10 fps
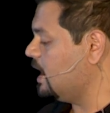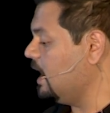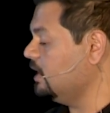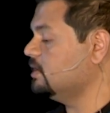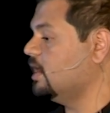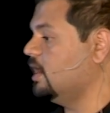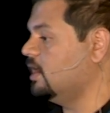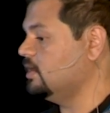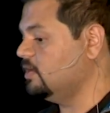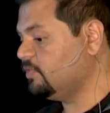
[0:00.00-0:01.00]
And
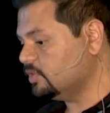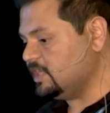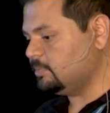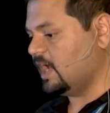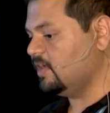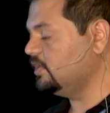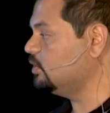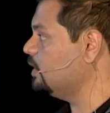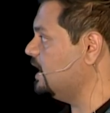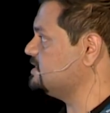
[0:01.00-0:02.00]
if you deep dive
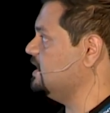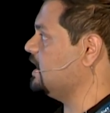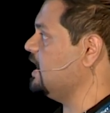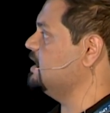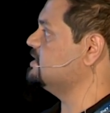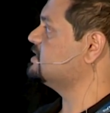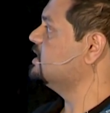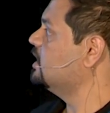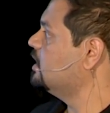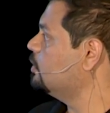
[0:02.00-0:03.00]
into SDKs,
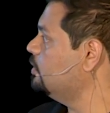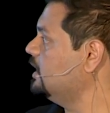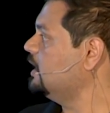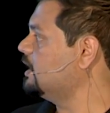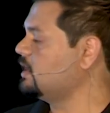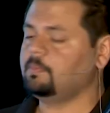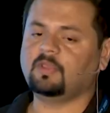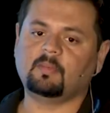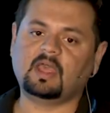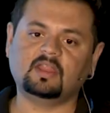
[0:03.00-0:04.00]
we at
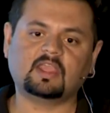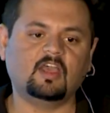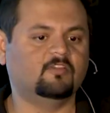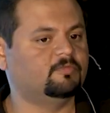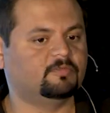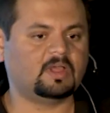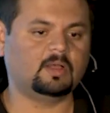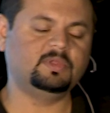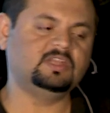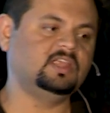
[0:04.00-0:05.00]
APIMatic have
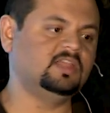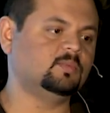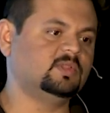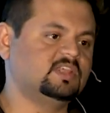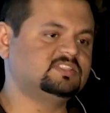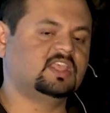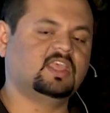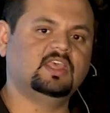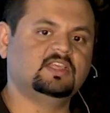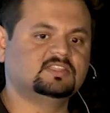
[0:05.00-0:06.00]
been dealing with
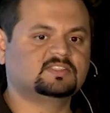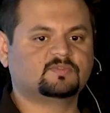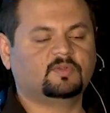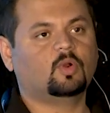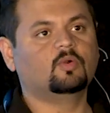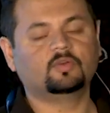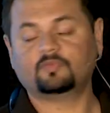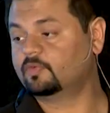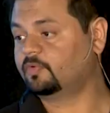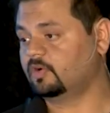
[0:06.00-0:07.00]
SDKs
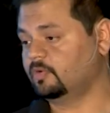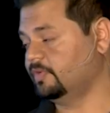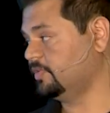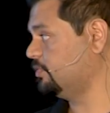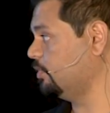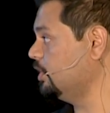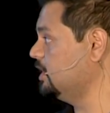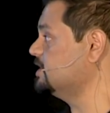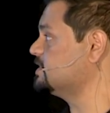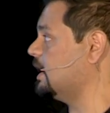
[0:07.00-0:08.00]
for over 4
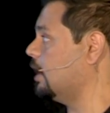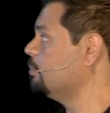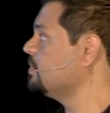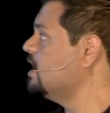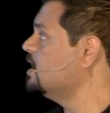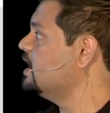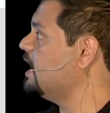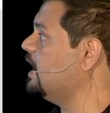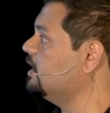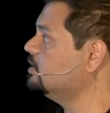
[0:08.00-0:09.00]
years now.
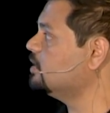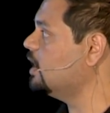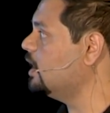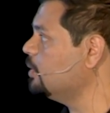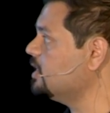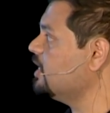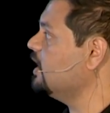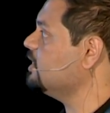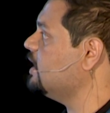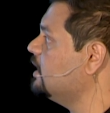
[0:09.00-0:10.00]
And we
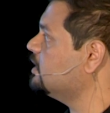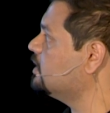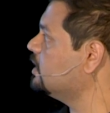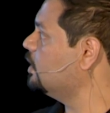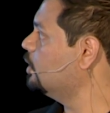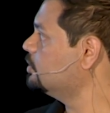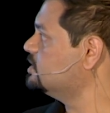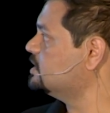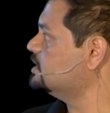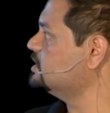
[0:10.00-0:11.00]
think that
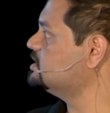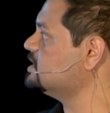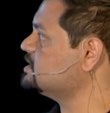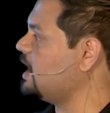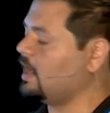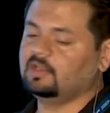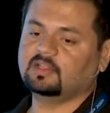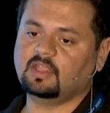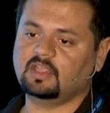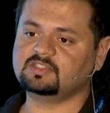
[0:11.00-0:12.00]
just
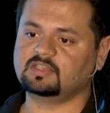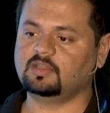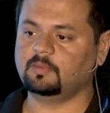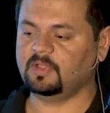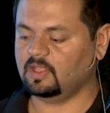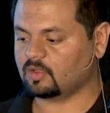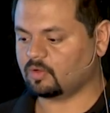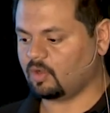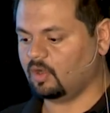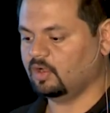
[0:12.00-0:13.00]
handling the HTTP
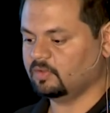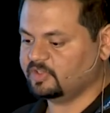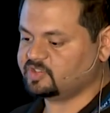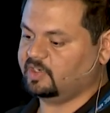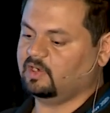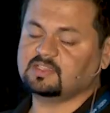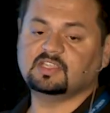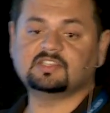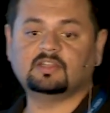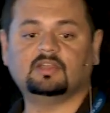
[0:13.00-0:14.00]
call with
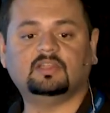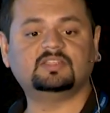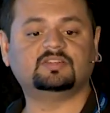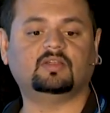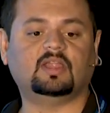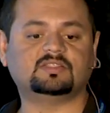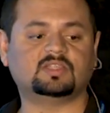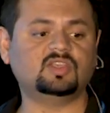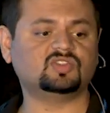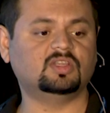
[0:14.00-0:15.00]
serialization and
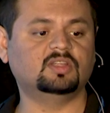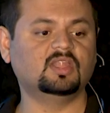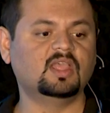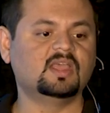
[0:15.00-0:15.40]
deserialization